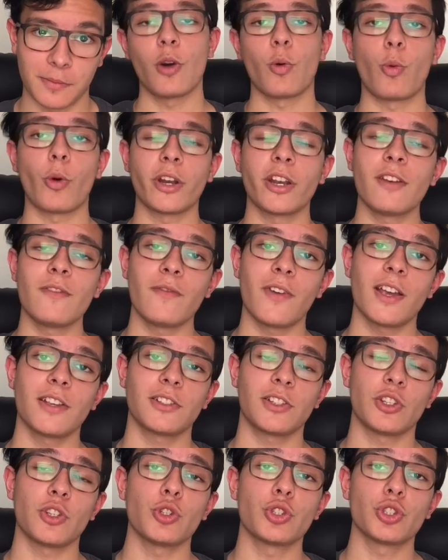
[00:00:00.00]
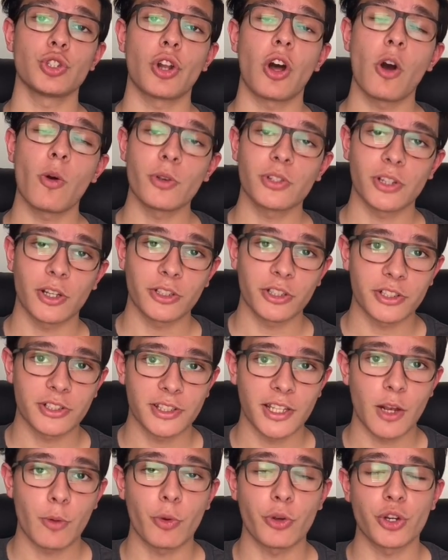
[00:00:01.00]
When investing, you should always
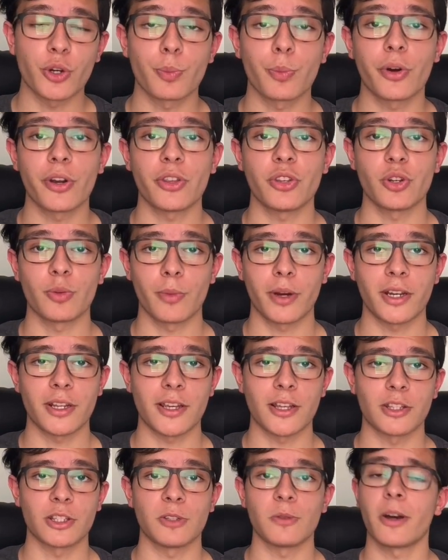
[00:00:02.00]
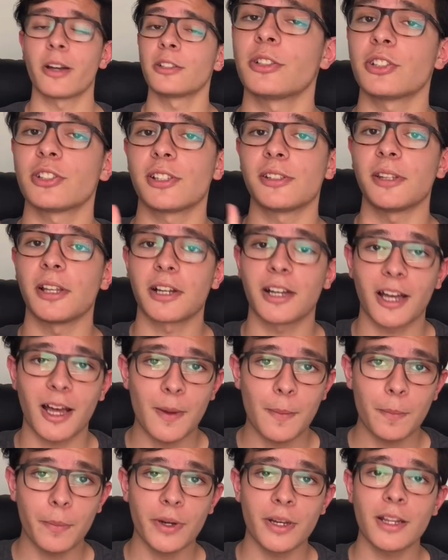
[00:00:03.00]
understand what you're putting your money into. Understand the
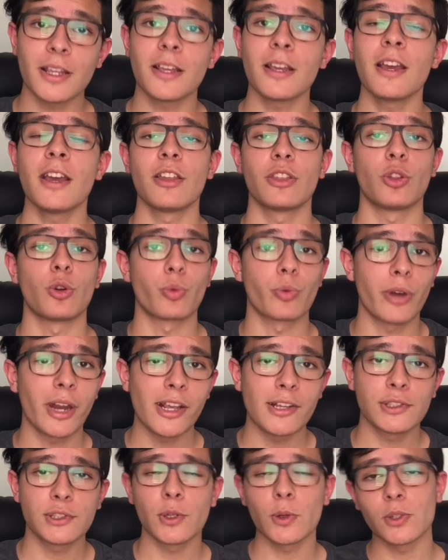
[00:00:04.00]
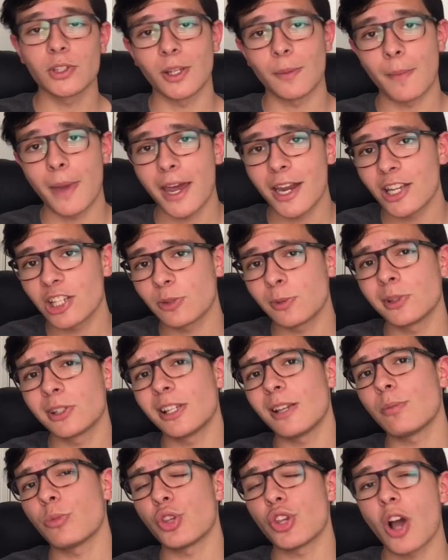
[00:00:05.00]
company, the ratios, the management
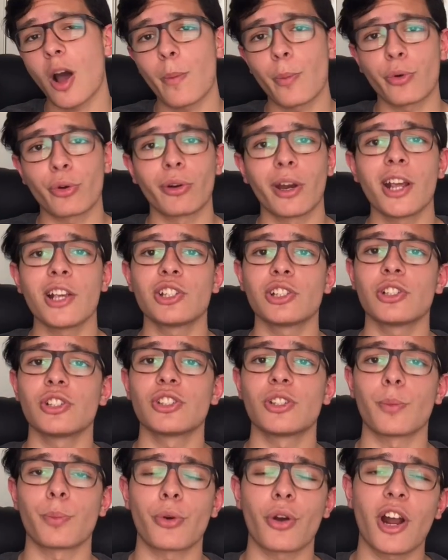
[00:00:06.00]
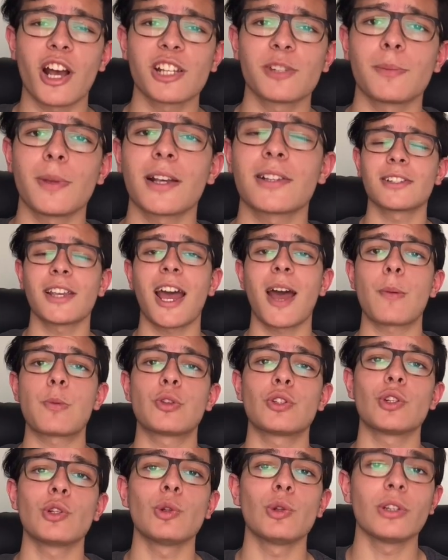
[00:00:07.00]
team, the operations, the prospects,
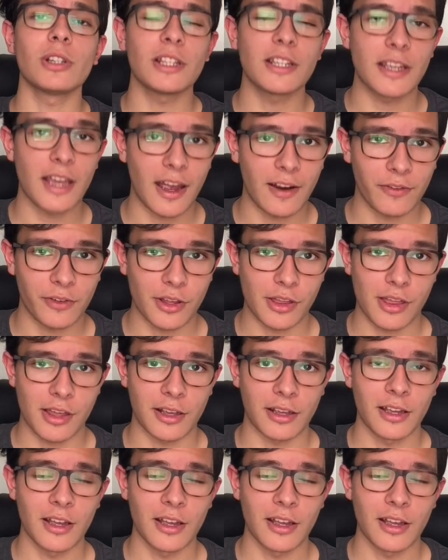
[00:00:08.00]
absolutely everything.